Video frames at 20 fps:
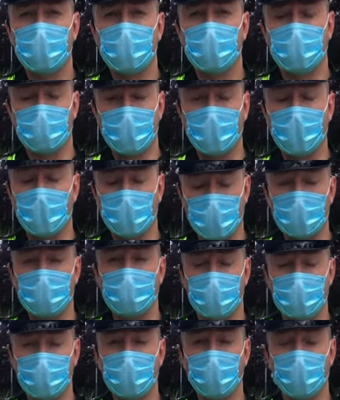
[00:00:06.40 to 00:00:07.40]
It's part of the police
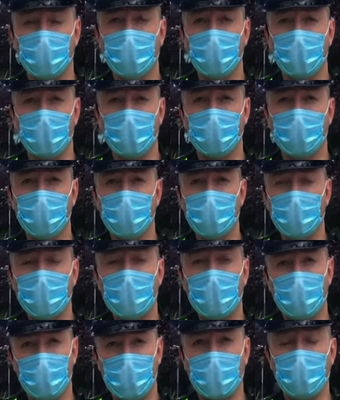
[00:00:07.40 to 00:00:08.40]
station compound.
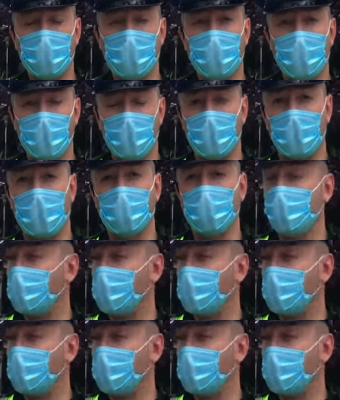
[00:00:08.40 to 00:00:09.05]
Public can come